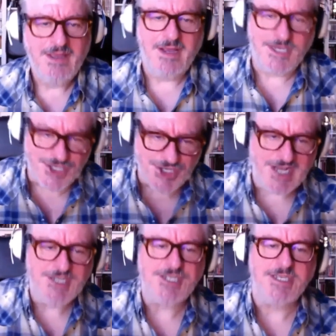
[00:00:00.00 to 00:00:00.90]
He
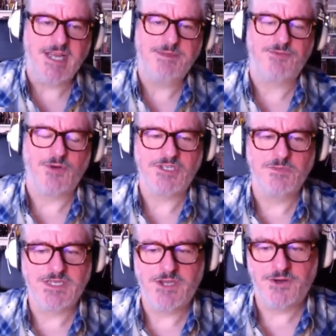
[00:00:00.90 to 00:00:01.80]
changed his name to Ross
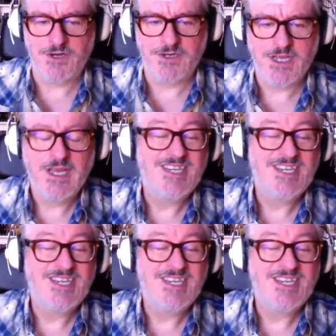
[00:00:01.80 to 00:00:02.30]
MacDonald.